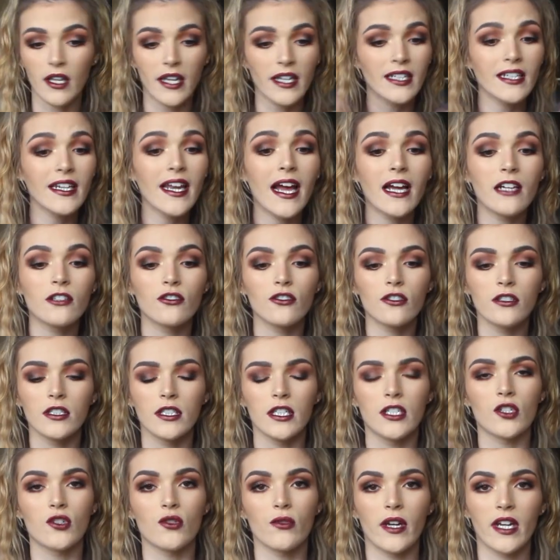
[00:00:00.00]
like natural,
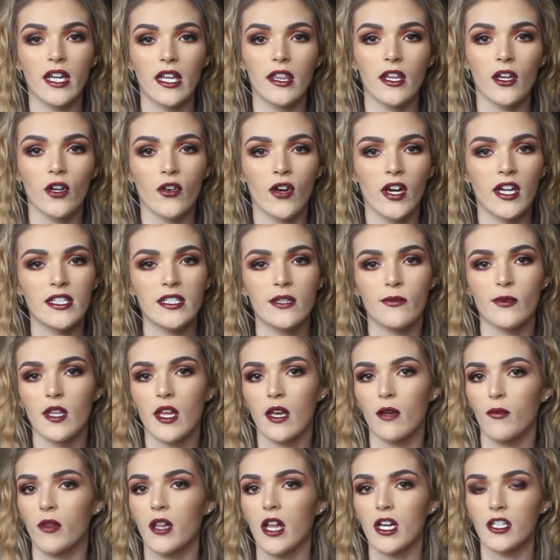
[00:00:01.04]
didn't do anything crazy with
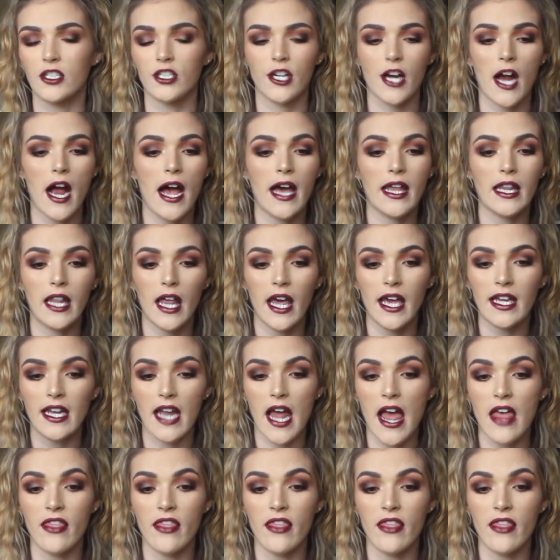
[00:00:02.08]
like blush or highlight,